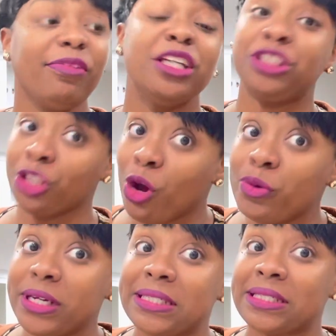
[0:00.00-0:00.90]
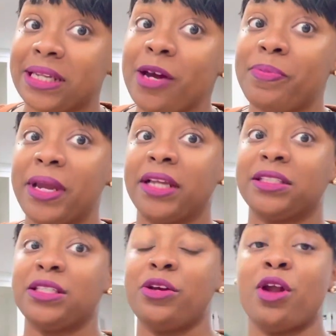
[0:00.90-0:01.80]
showed his slip in,
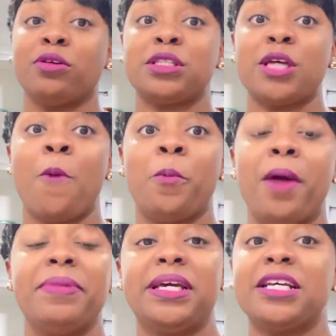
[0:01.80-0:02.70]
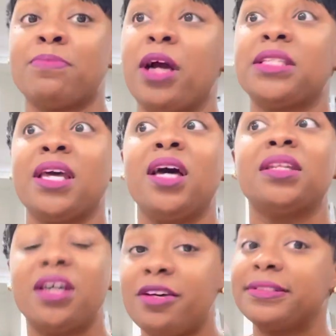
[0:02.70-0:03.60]
you know, somewhat, because Martell
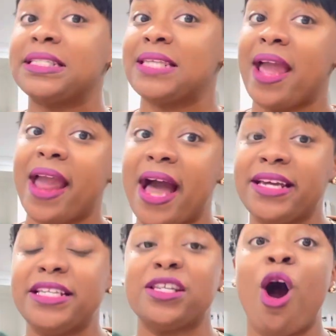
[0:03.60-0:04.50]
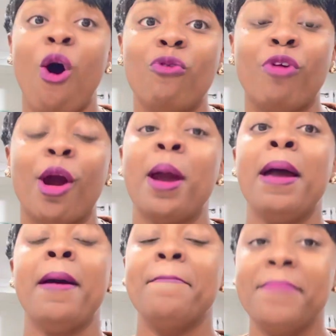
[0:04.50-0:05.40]
loves to say how he's over
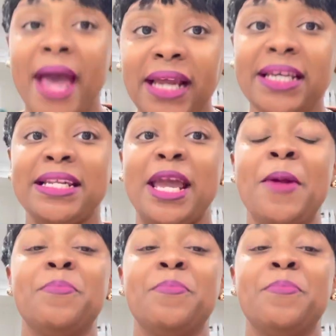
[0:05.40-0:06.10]
Melody.